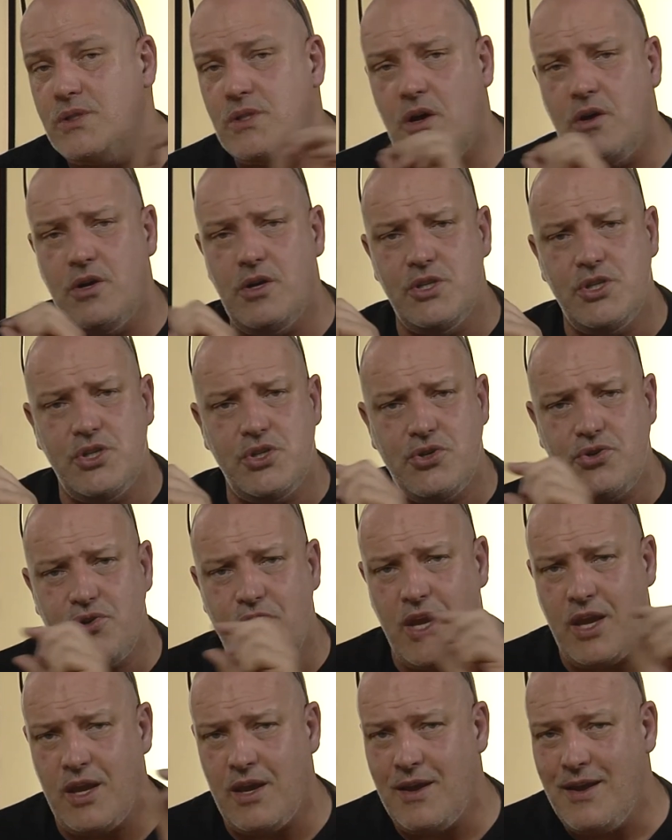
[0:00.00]
on a
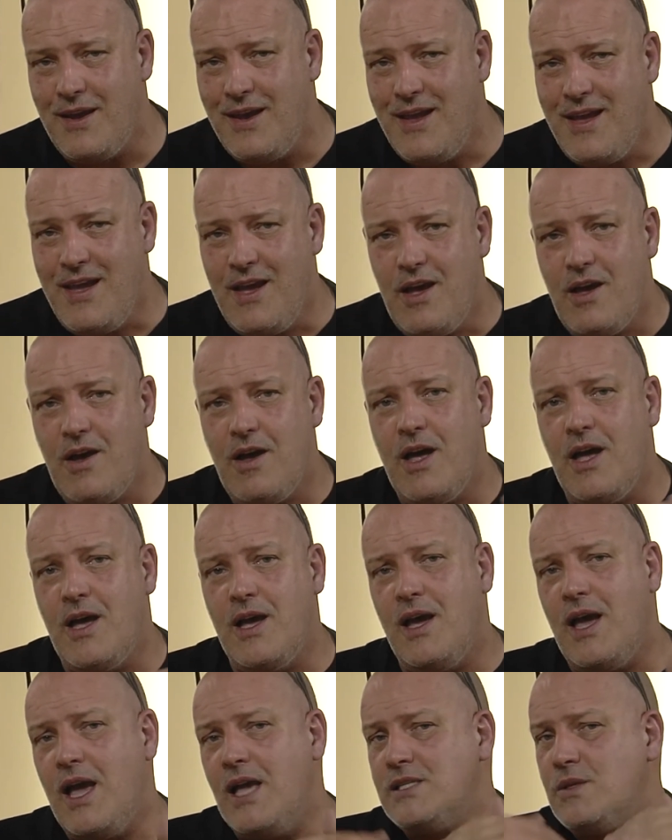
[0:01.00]
string
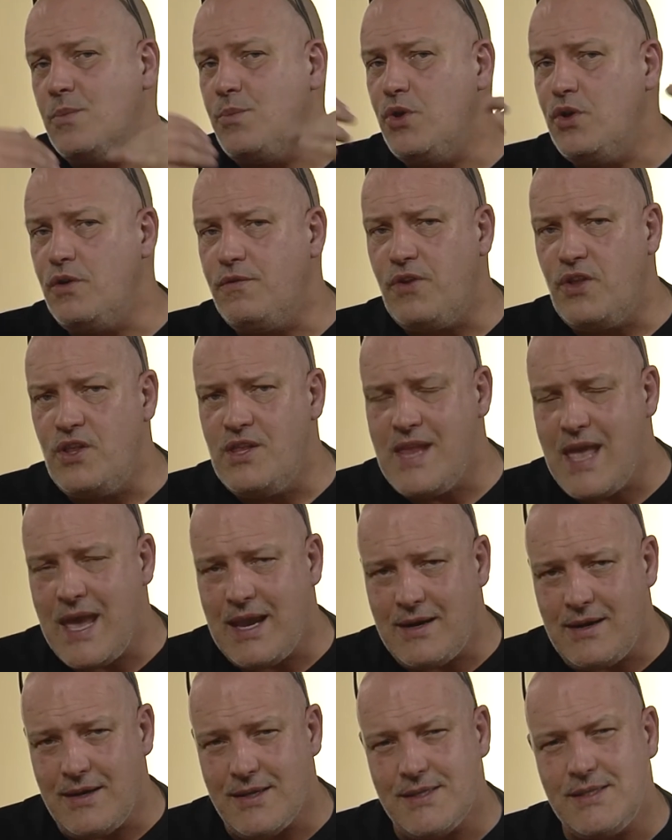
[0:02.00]
as a beautiful
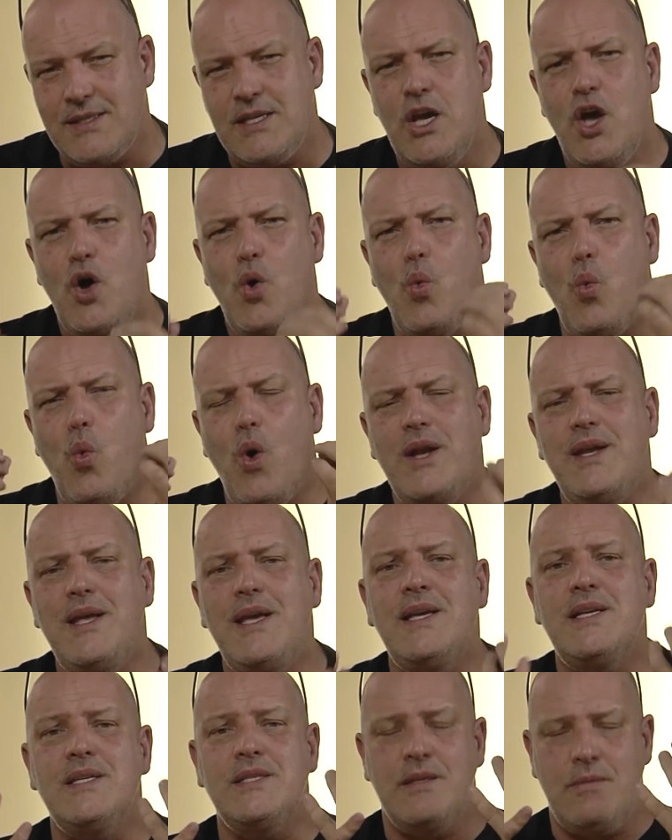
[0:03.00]
necklace? What
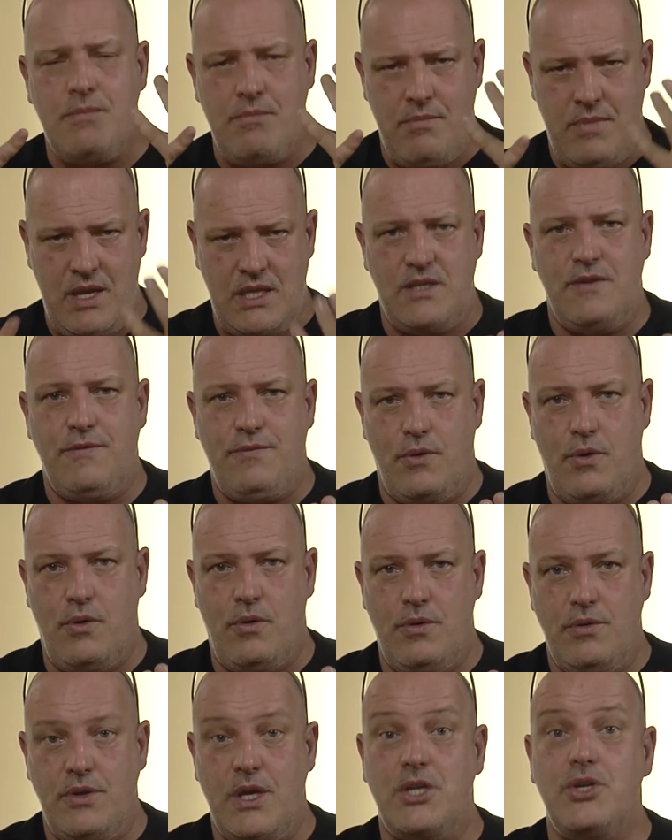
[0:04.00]
is the
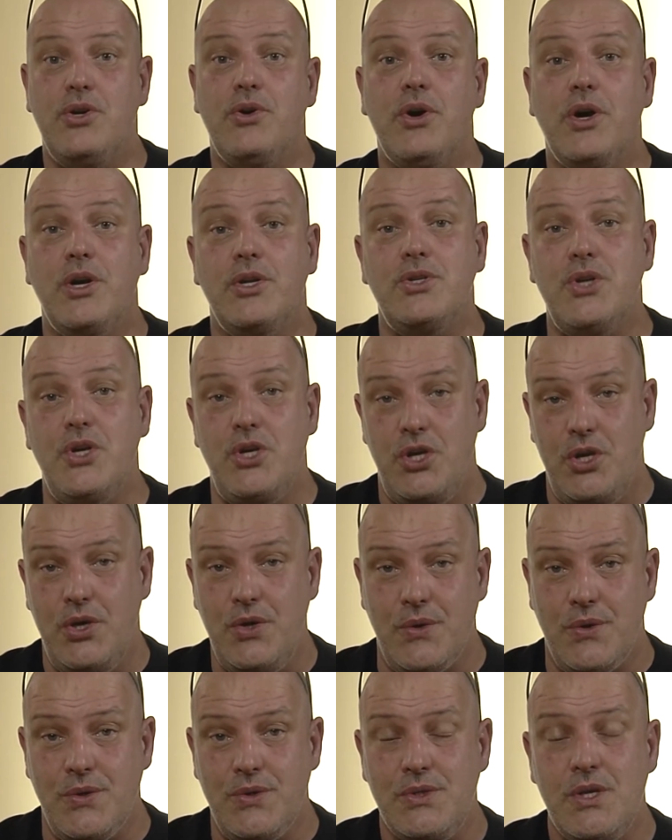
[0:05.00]
metaphor that you're going to
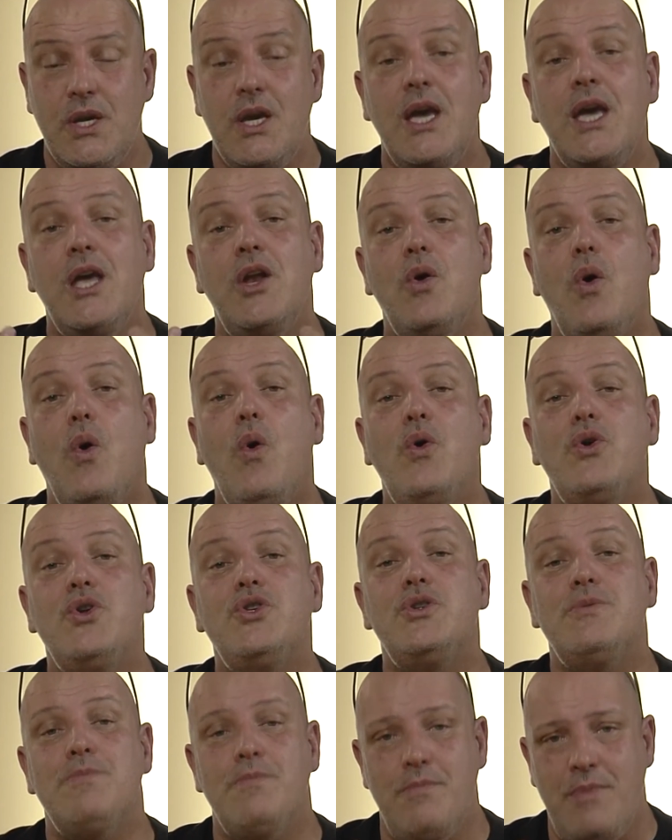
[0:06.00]
use in order
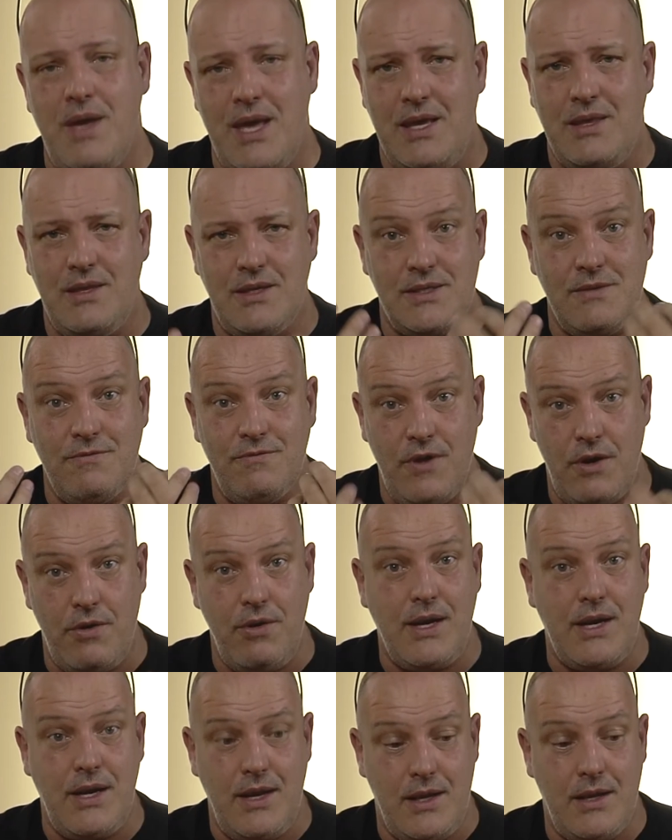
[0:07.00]
to make this very
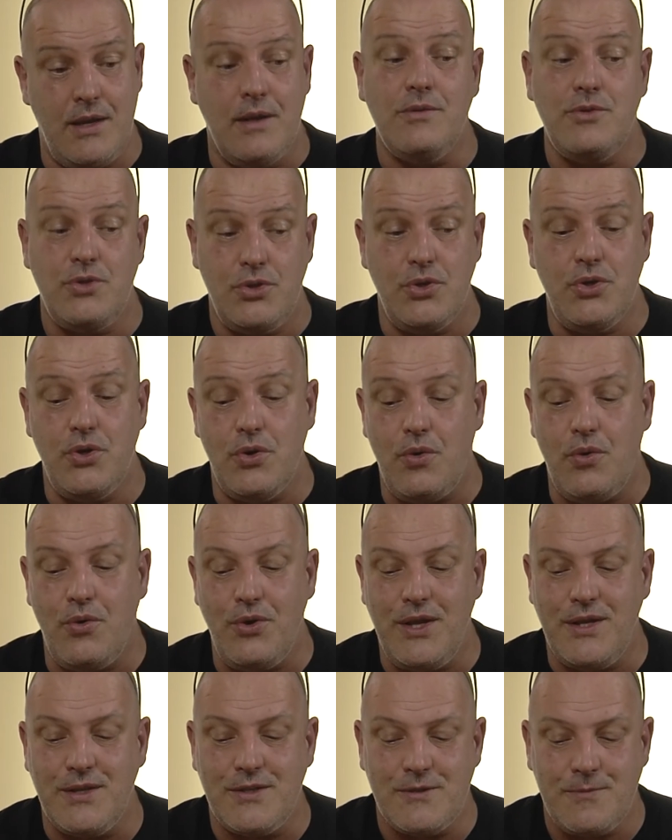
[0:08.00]
clear to your
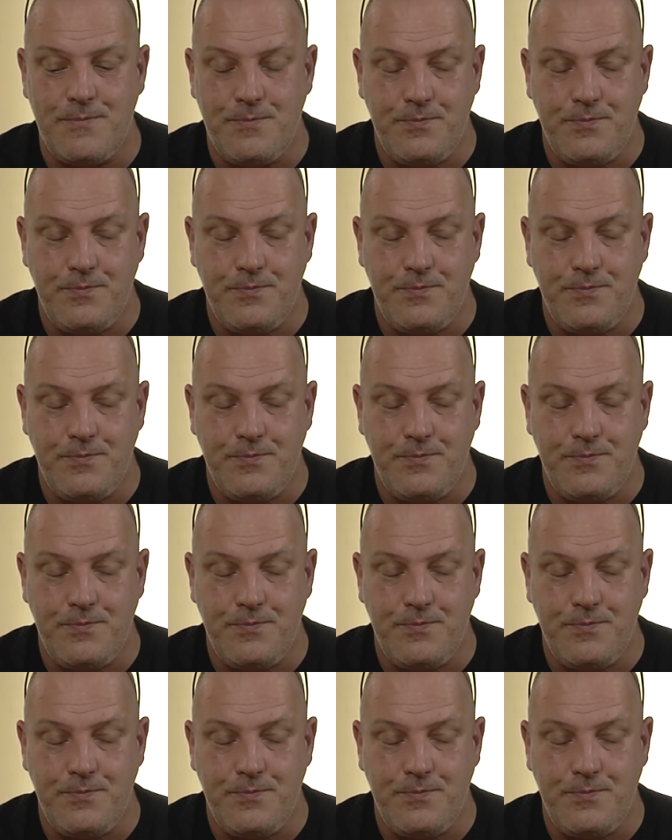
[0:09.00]
audience?